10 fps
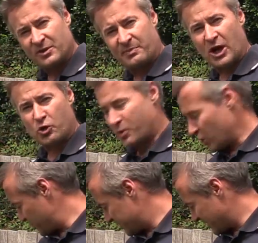The bar will
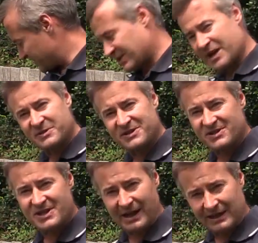both be set the same
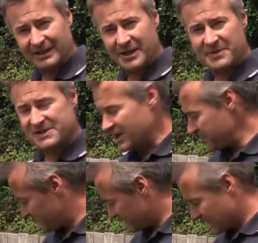distance out and clamp the
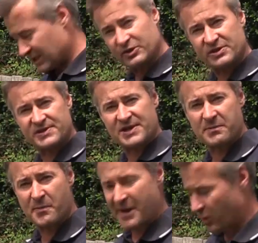same, and I'll use the
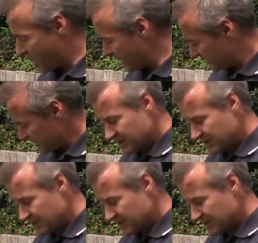same amount of weight.